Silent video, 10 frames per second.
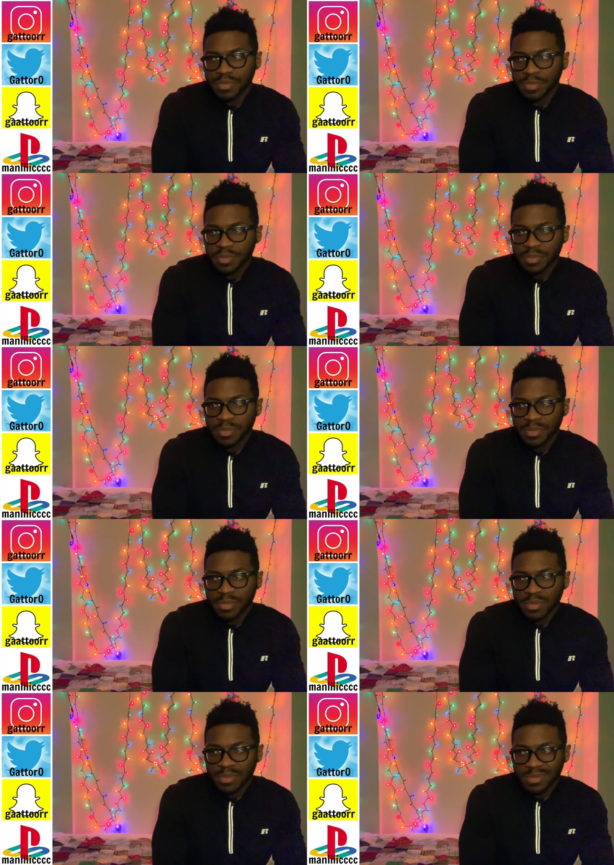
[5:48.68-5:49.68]

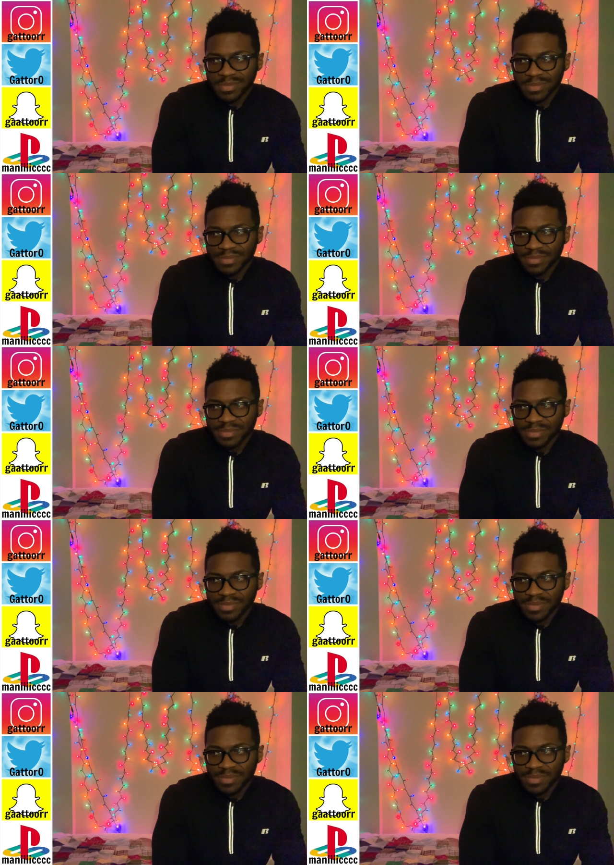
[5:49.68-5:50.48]
(silence)